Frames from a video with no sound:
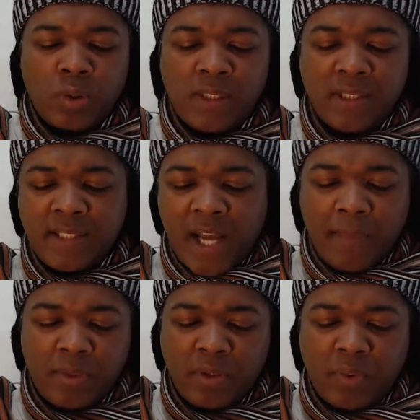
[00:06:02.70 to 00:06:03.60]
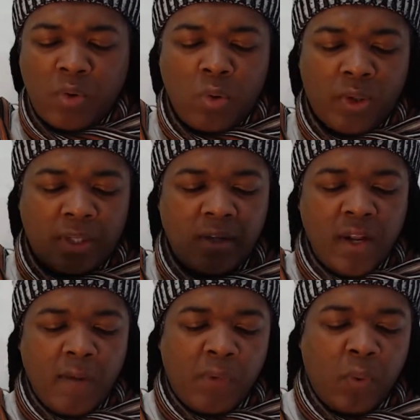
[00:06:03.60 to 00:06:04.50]
that the time on the recording
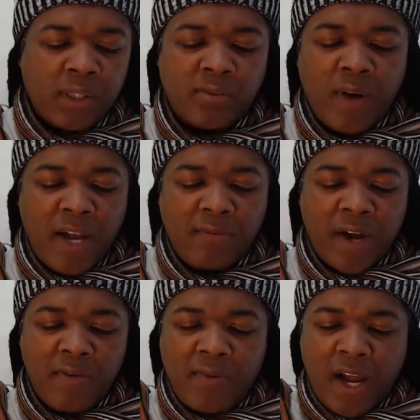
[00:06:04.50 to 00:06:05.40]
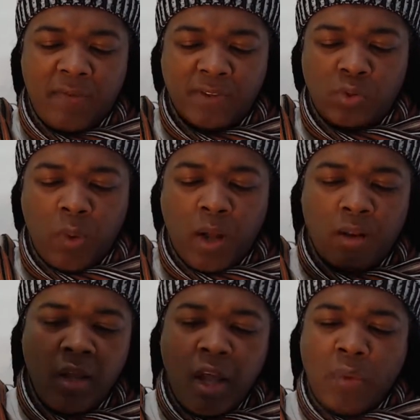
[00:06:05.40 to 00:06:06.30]
was 555 as
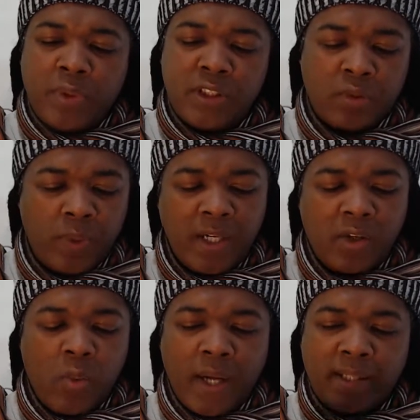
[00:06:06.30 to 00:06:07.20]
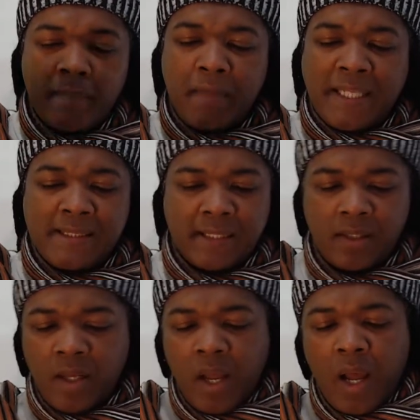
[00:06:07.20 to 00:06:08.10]
well, which is really quite amazing,
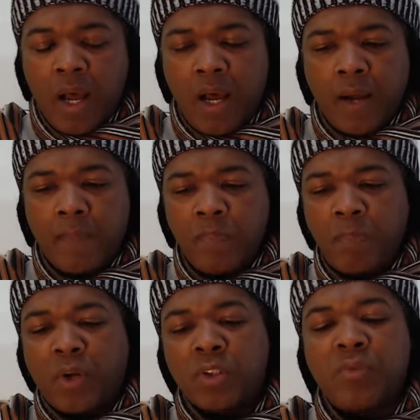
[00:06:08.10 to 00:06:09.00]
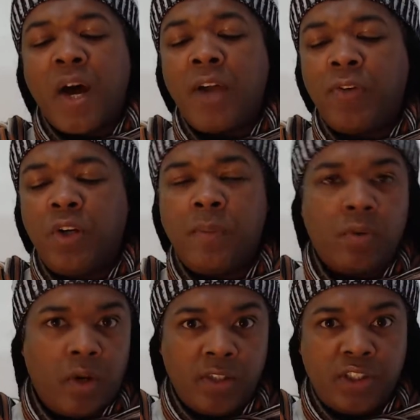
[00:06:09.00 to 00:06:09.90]
because 5 in
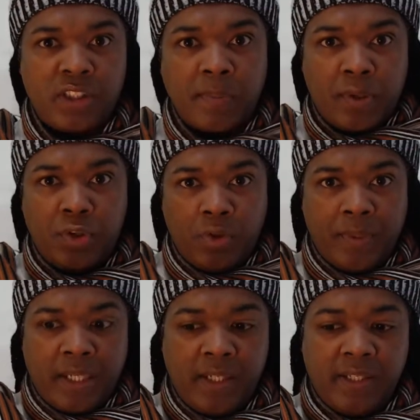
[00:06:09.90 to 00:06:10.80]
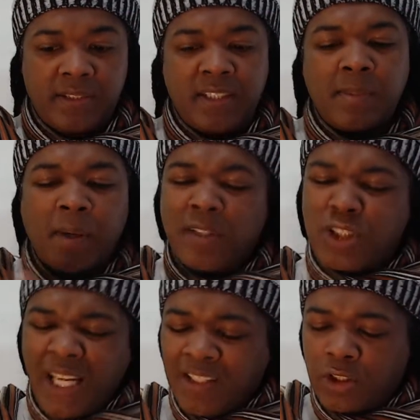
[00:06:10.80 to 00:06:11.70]
numerology, it's about new beginnings, it's about the
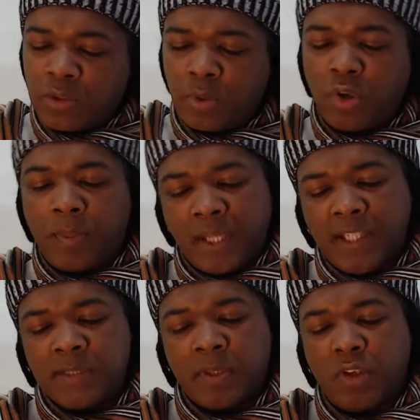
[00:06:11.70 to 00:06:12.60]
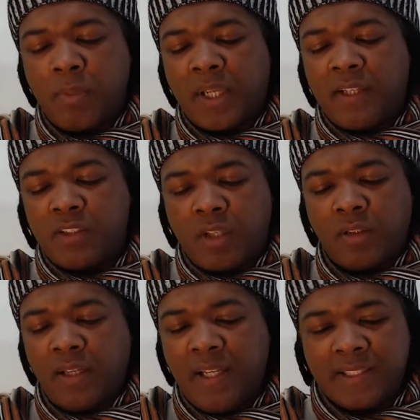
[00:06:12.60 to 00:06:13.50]
challenges with new beginnings, but new beginnings
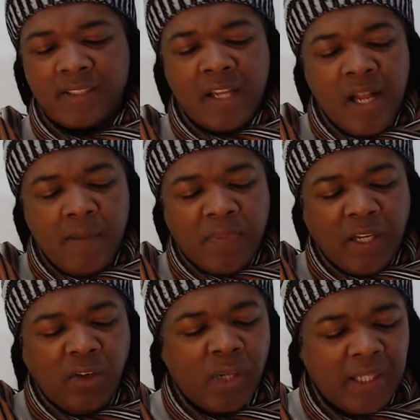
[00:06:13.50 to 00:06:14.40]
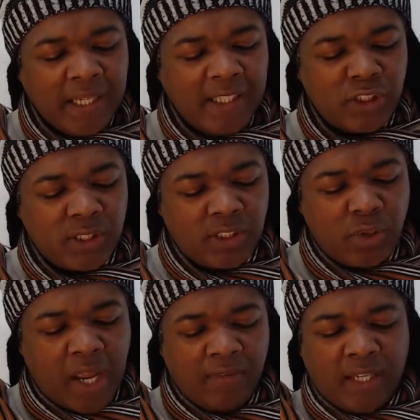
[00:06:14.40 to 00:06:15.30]
nonetheless. And look at the energy that you
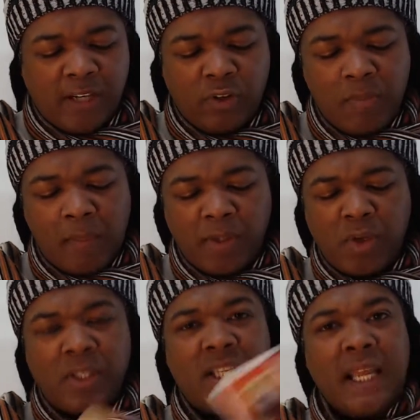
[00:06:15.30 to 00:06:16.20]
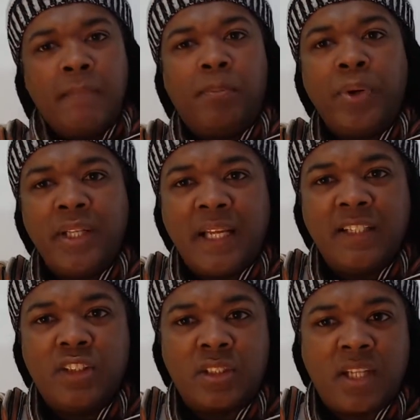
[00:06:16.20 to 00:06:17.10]
have again. Remember, you had the Emperor and the
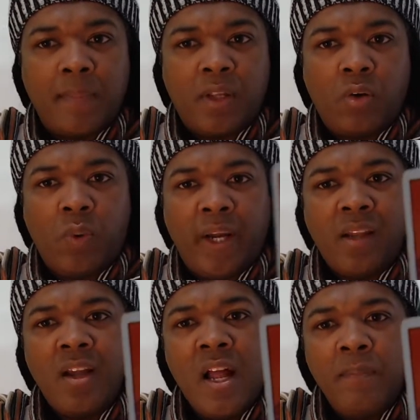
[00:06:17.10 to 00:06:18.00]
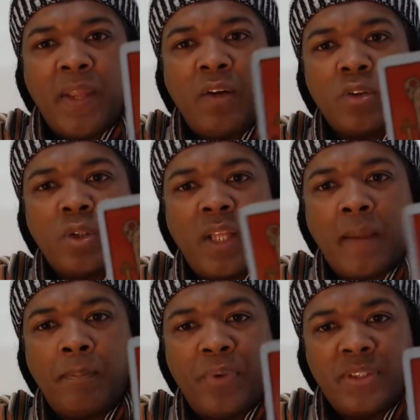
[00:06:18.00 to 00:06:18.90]
energy that's coming your way, and also the
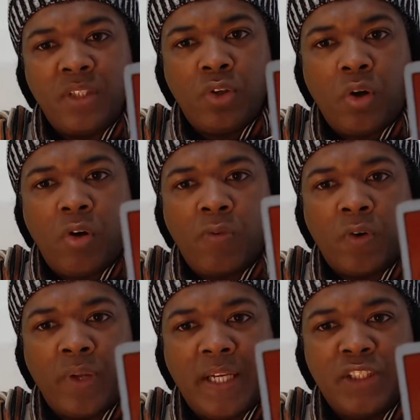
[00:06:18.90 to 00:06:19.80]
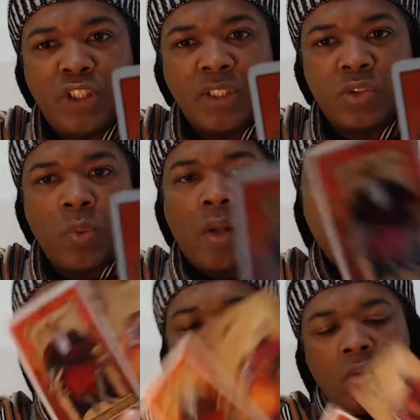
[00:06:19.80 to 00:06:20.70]
Emperor is in your overall energy as well.
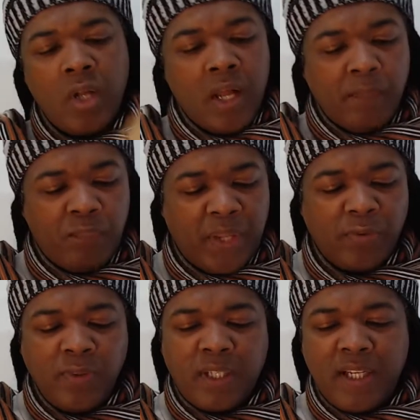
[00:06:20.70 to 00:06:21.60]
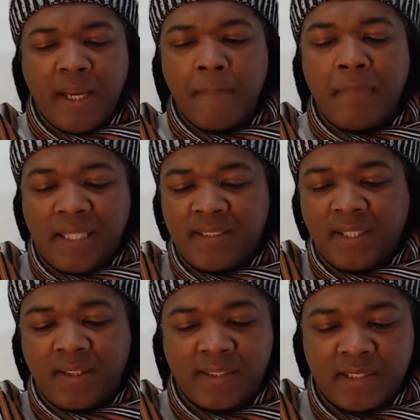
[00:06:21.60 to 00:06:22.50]
So definitely
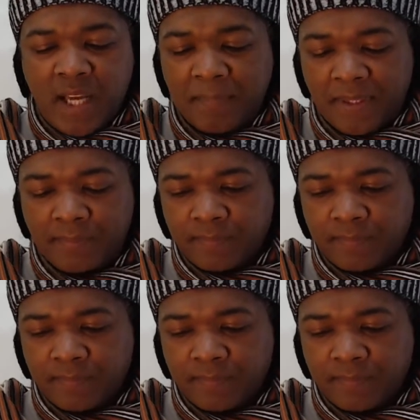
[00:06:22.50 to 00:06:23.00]
amazing things coming.